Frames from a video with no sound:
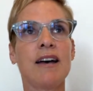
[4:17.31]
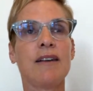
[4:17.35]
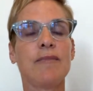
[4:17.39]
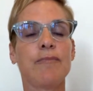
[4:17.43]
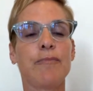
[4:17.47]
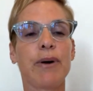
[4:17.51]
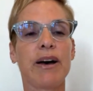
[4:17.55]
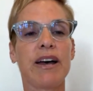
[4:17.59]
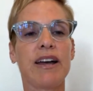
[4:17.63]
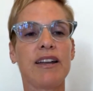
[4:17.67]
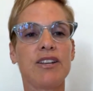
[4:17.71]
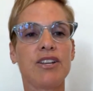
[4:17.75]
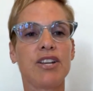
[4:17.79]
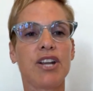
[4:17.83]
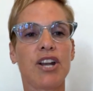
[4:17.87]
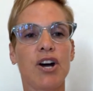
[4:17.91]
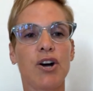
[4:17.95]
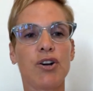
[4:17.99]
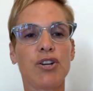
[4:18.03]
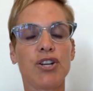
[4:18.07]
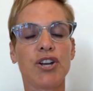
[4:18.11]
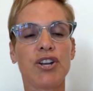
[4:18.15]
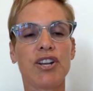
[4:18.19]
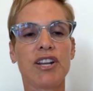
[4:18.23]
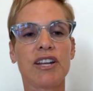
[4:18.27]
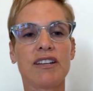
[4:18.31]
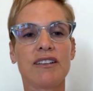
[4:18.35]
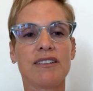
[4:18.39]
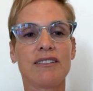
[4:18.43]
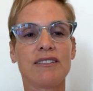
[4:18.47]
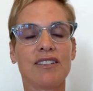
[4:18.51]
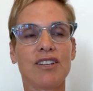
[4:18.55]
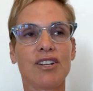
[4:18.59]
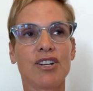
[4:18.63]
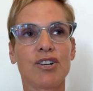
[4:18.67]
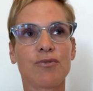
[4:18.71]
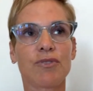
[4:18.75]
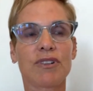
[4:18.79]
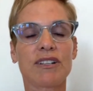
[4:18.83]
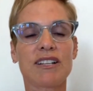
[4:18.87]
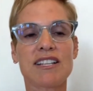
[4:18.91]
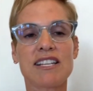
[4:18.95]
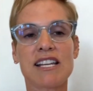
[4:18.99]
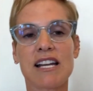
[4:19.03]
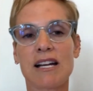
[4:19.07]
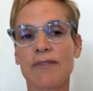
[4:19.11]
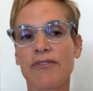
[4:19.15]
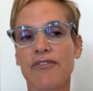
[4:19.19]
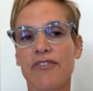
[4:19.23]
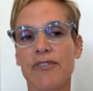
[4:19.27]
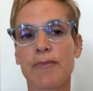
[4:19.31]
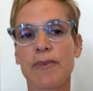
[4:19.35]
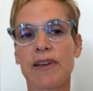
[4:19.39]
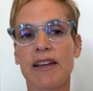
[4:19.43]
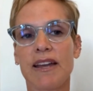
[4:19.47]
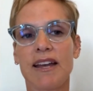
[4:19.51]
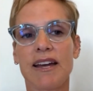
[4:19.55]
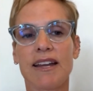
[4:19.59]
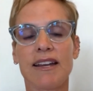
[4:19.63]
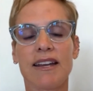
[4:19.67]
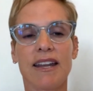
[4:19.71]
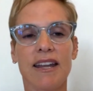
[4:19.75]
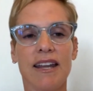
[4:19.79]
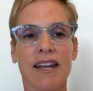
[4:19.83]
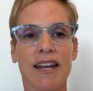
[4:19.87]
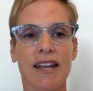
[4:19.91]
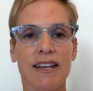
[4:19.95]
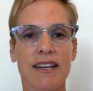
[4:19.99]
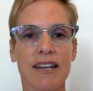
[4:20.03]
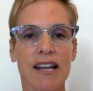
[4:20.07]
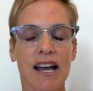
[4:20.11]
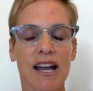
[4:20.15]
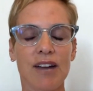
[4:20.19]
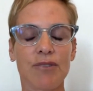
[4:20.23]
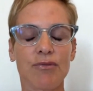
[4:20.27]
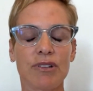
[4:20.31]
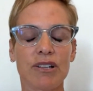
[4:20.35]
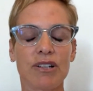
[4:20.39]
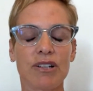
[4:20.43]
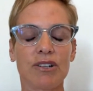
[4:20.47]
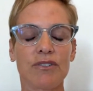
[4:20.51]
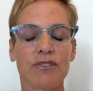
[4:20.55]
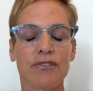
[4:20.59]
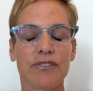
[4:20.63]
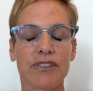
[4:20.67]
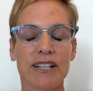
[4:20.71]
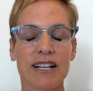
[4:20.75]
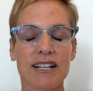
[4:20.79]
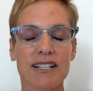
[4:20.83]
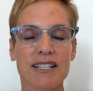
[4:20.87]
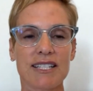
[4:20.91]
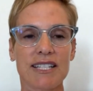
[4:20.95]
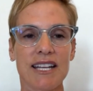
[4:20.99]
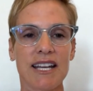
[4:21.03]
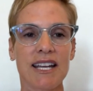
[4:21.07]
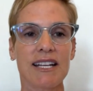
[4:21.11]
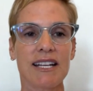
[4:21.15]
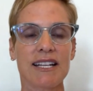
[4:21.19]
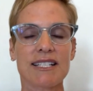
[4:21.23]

But, you know, you didn't really stand up for me, and I really don't feel like staying.